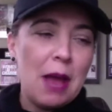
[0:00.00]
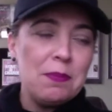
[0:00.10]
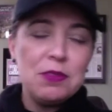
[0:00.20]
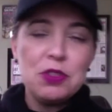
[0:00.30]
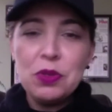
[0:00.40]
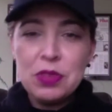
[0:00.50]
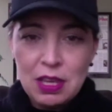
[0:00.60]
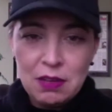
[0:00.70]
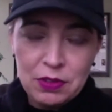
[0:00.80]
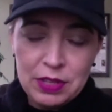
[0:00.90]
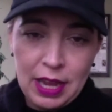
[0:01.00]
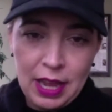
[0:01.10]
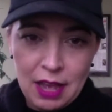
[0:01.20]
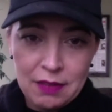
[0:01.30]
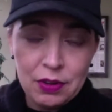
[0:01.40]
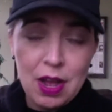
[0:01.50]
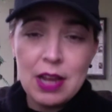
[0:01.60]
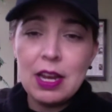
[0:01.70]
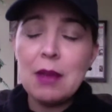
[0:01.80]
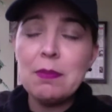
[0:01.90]
so thankful that I have her
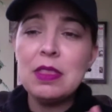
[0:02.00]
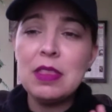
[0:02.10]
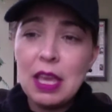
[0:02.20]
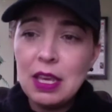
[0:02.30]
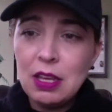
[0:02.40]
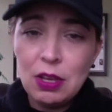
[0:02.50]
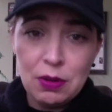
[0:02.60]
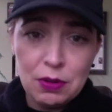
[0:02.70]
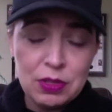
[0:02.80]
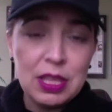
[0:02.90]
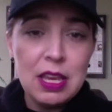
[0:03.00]
on, and thank you